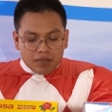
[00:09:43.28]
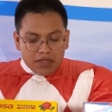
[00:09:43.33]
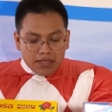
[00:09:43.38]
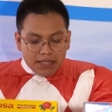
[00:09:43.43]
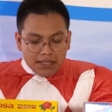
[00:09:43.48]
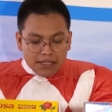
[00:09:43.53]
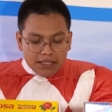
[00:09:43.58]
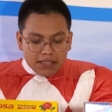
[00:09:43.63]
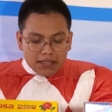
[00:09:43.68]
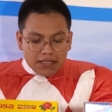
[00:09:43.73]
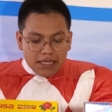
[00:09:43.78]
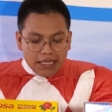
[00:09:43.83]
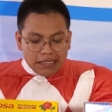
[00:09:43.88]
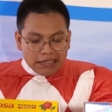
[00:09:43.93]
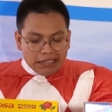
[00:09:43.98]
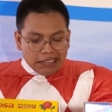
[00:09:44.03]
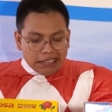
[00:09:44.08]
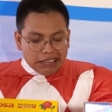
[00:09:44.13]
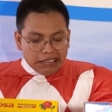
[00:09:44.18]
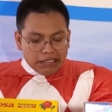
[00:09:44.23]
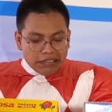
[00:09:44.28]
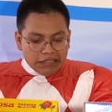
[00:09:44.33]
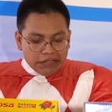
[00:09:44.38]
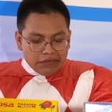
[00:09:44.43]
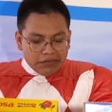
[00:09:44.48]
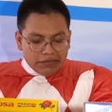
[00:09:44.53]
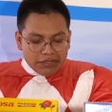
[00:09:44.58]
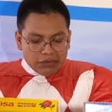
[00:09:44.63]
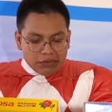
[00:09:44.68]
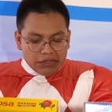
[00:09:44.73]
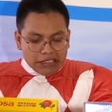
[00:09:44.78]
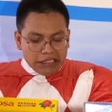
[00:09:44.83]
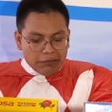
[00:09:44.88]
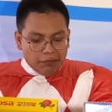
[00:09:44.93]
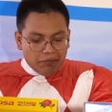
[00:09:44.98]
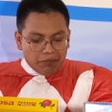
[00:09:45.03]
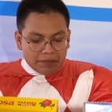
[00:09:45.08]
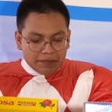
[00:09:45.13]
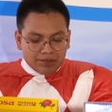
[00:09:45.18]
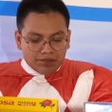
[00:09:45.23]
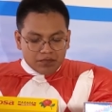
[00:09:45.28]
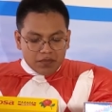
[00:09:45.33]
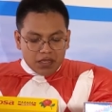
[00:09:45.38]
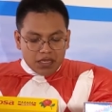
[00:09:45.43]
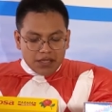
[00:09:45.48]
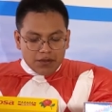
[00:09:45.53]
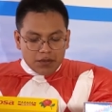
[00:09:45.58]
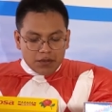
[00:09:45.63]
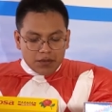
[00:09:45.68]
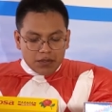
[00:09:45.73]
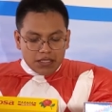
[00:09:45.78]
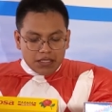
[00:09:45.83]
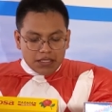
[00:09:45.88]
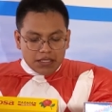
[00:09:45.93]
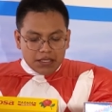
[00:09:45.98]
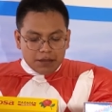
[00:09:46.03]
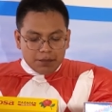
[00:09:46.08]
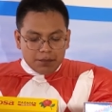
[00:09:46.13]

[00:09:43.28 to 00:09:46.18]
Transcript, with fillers: In 1950, a unique